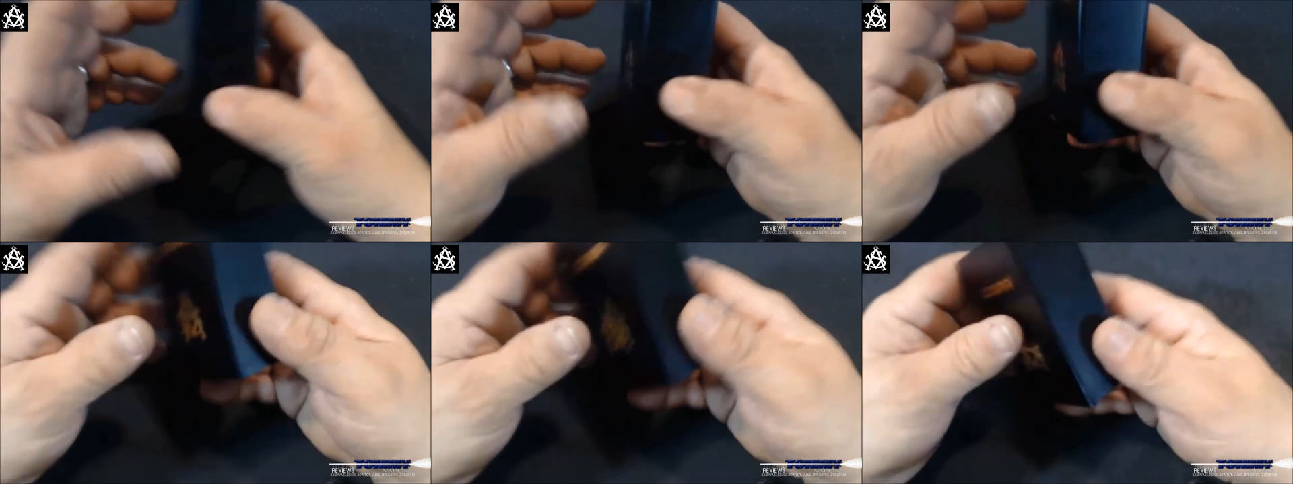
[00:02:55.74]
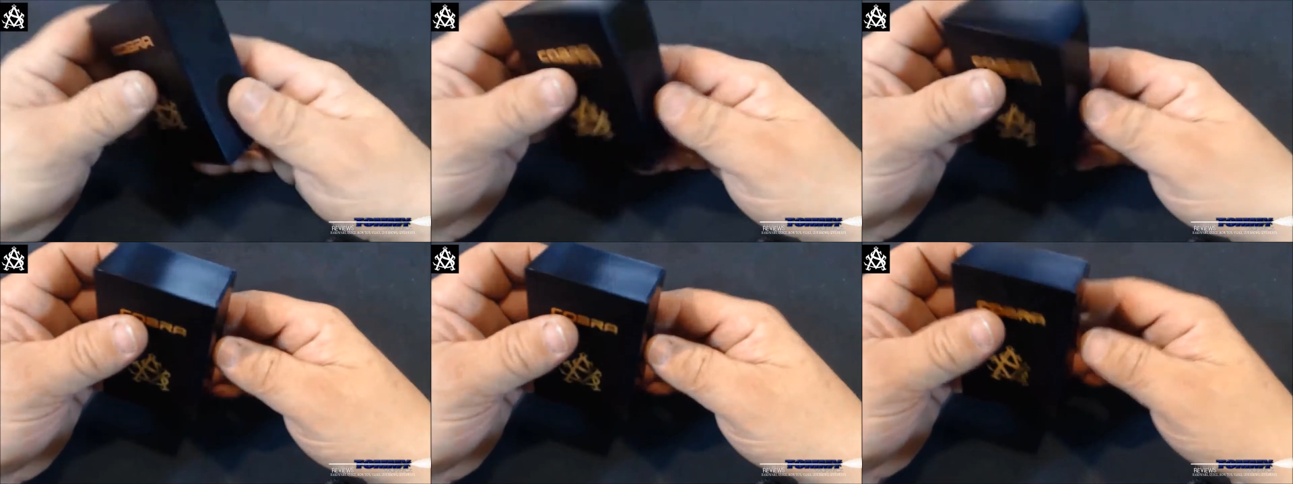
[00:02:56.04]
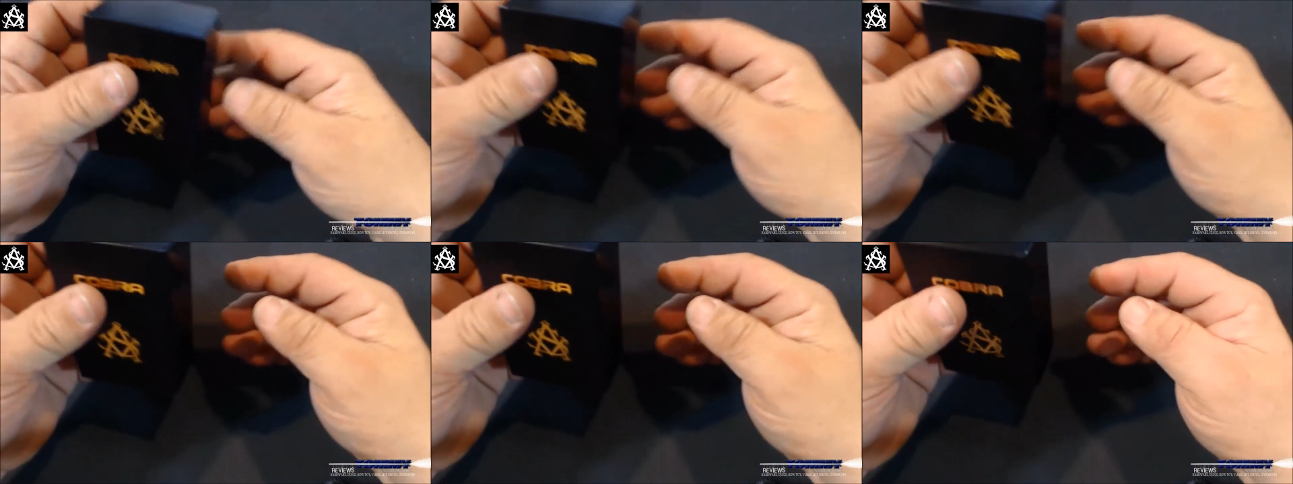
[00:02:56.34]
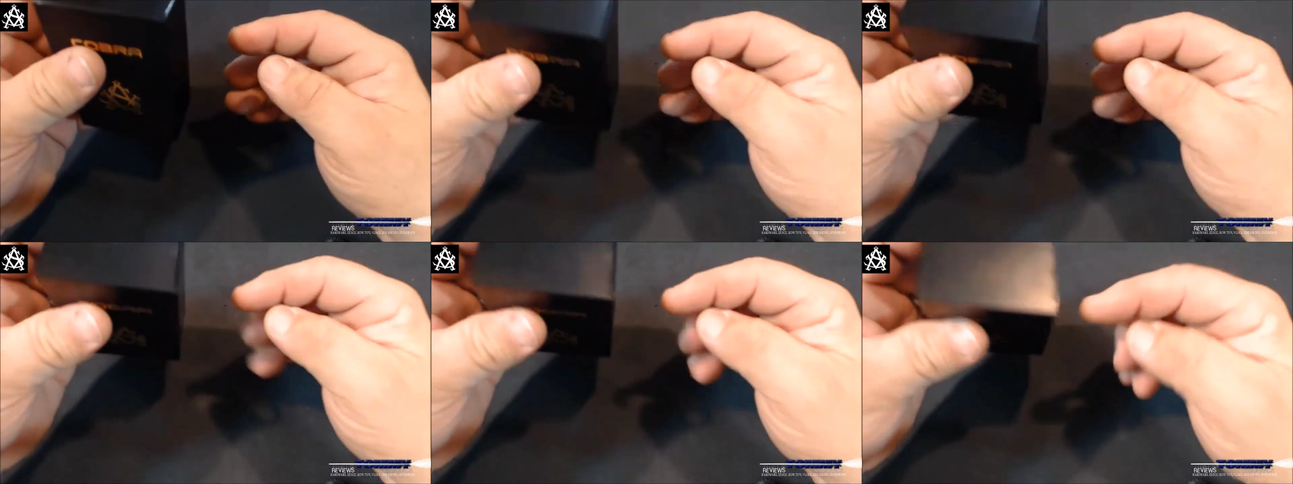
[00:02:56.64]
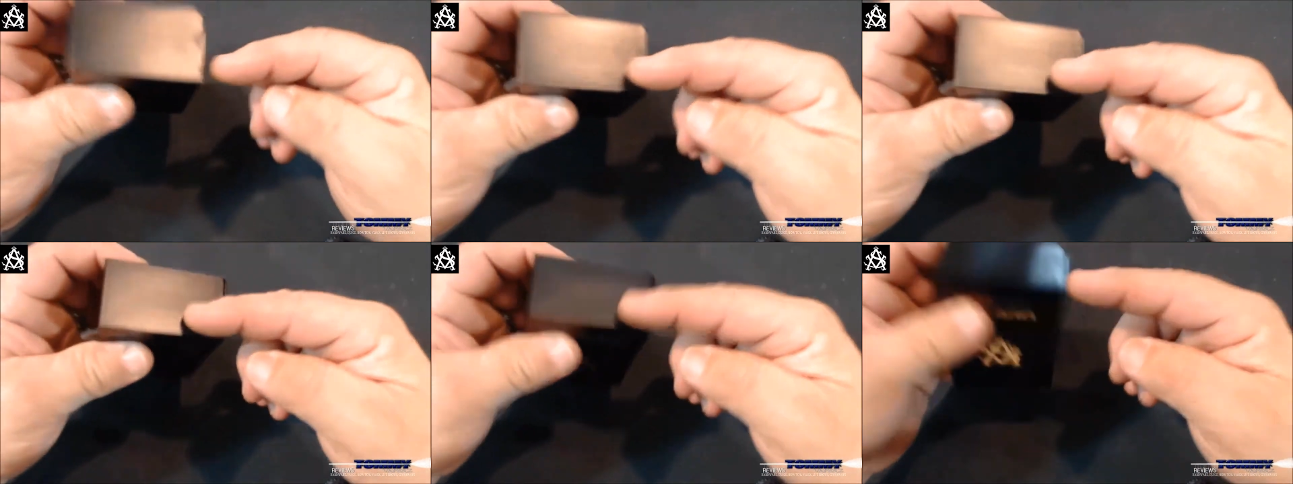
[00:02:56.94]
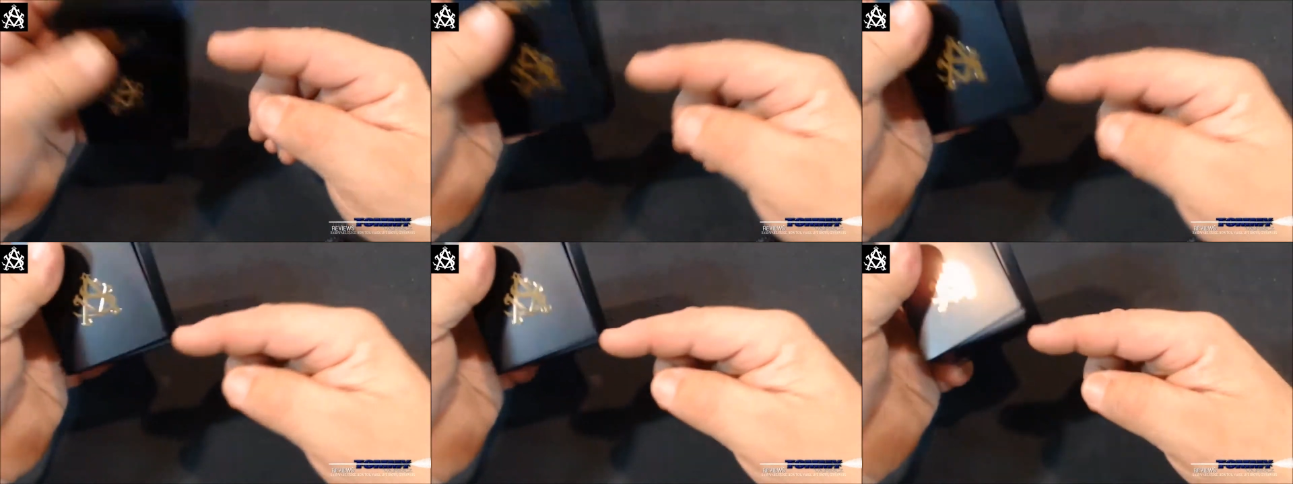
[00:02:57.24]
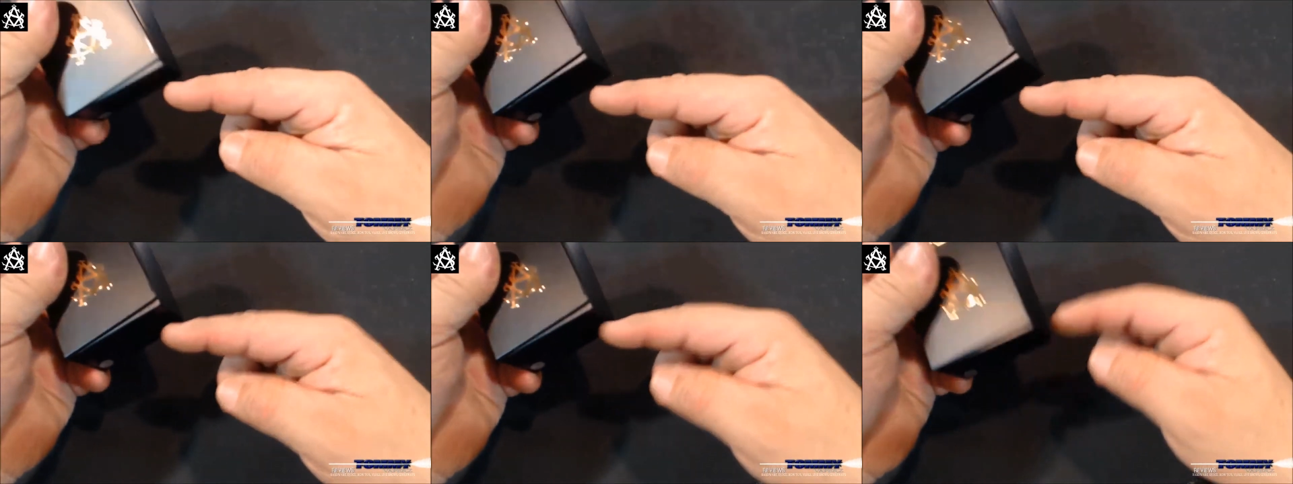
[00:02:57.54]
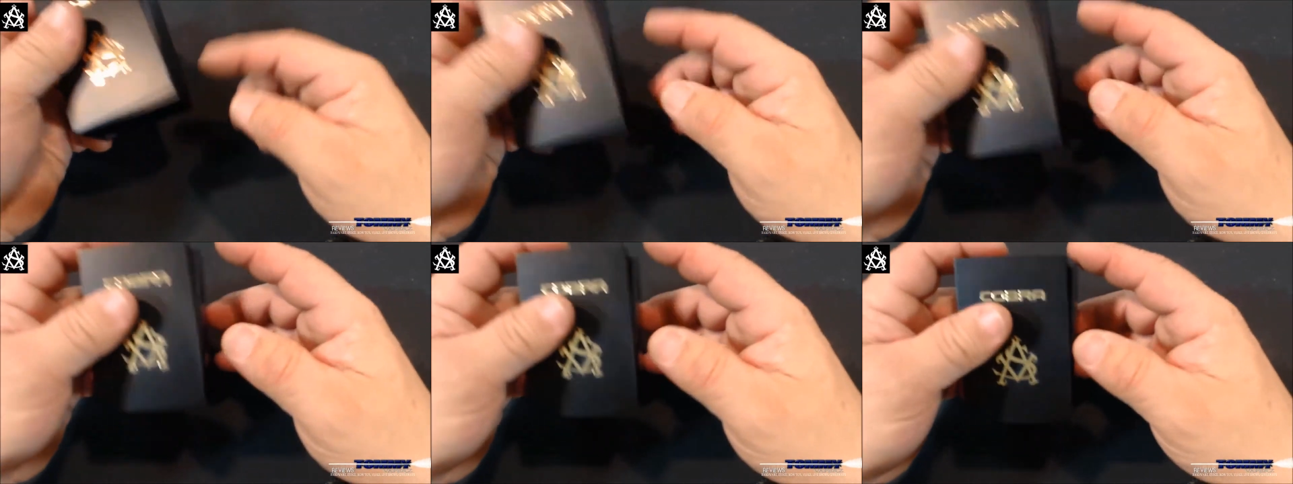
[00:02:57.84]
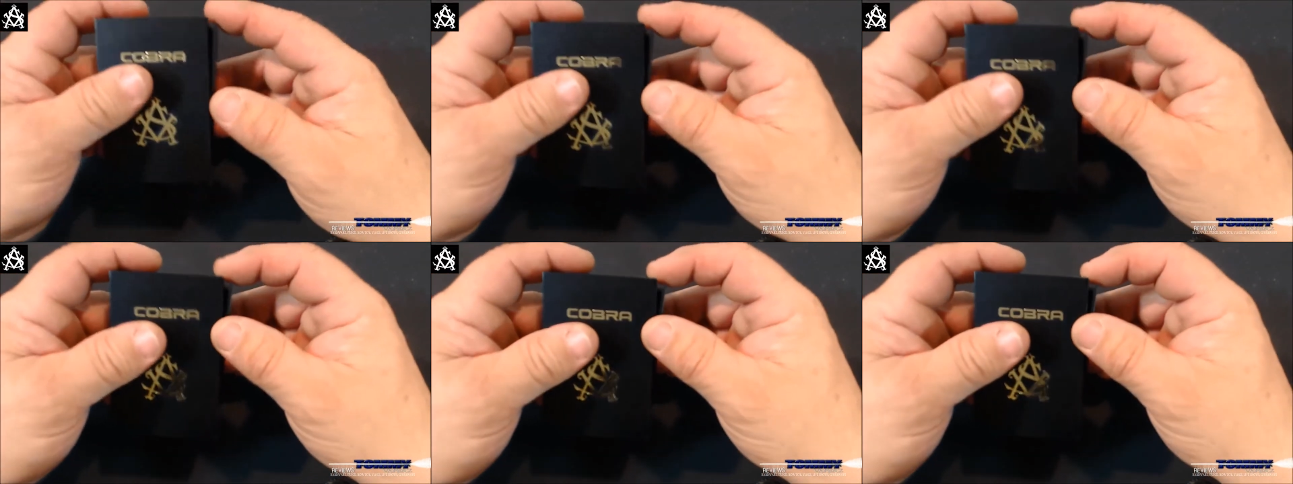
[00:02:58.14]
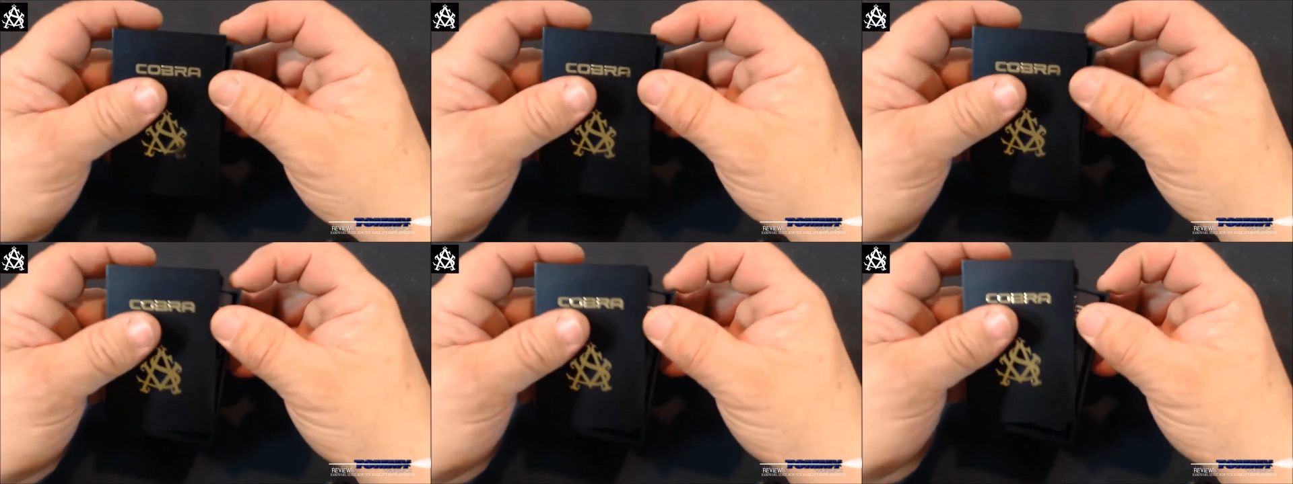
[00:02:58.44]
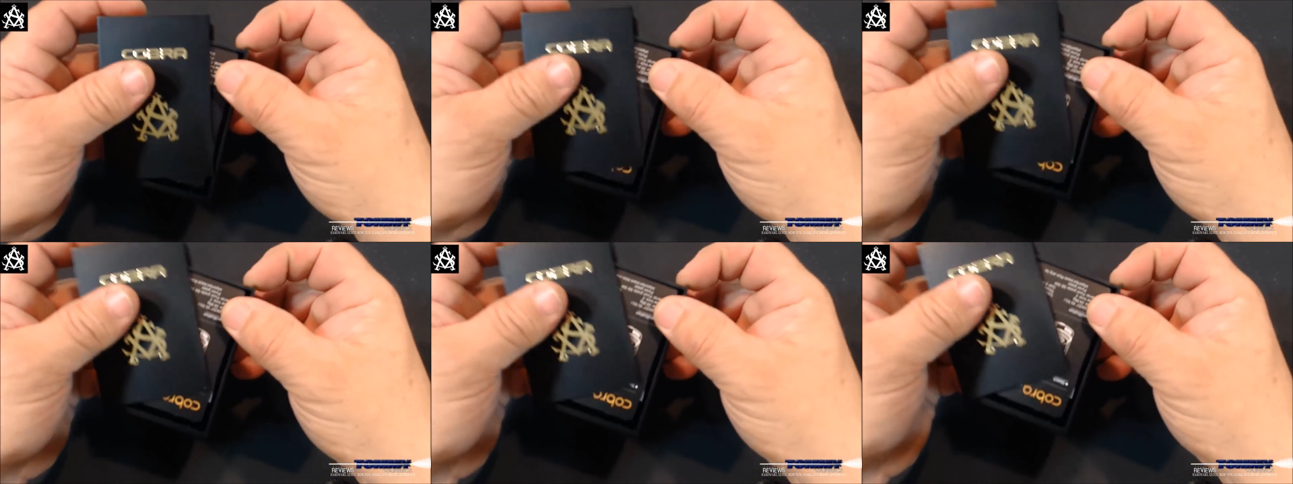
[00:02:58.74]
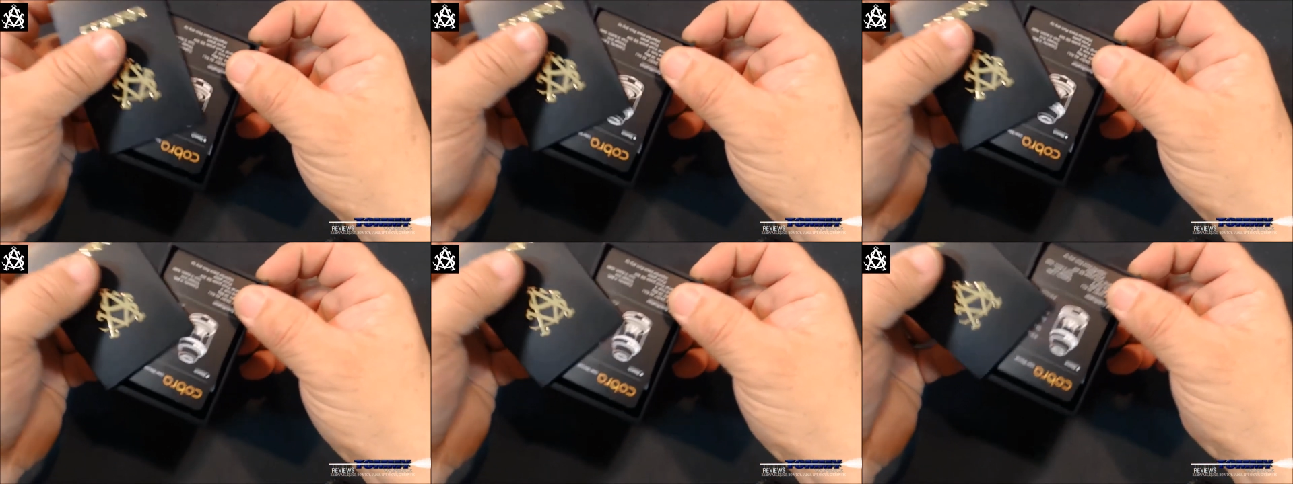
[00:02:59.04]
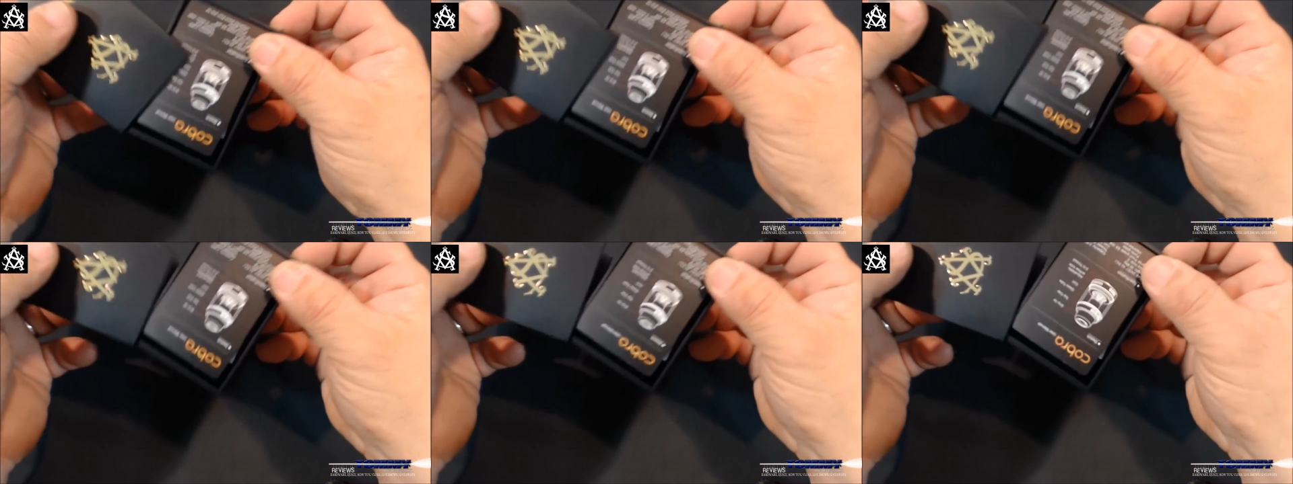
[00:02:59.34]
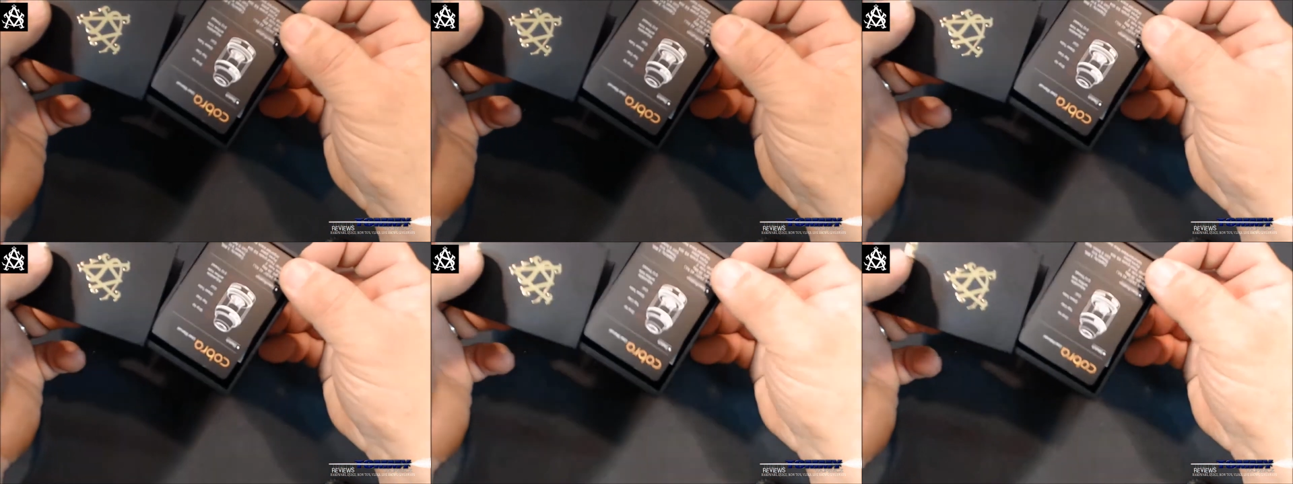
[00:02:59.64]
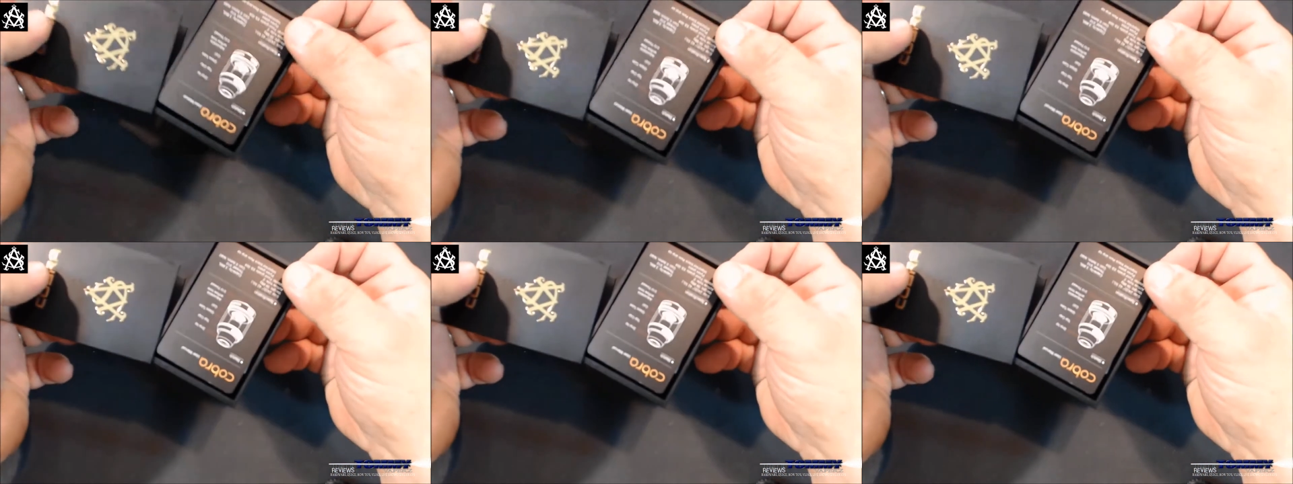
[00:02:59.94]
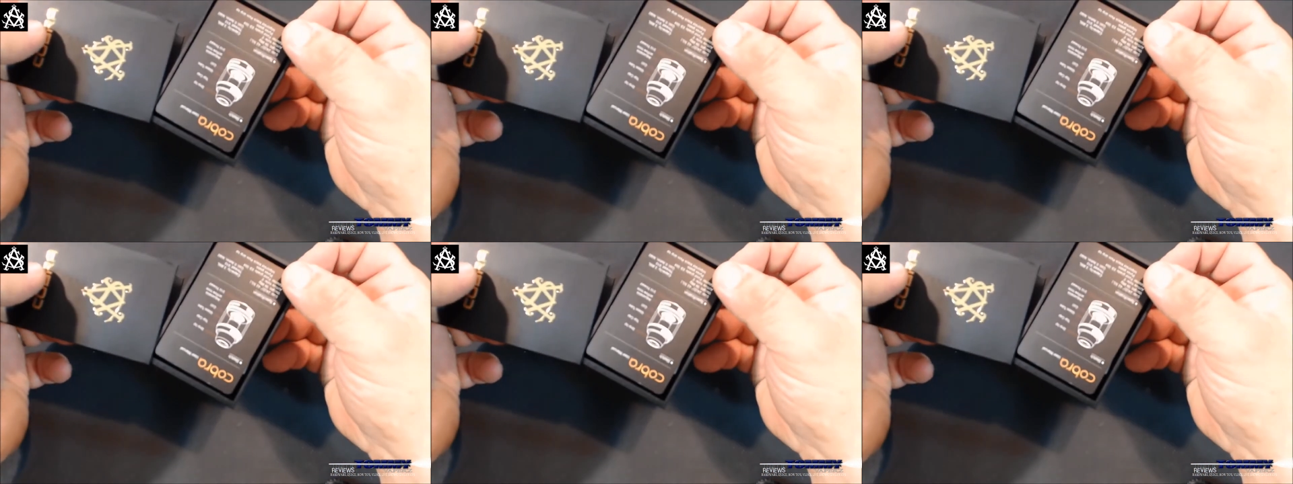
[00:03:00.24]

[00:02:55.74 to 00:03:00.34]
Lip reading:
(no speaker visible)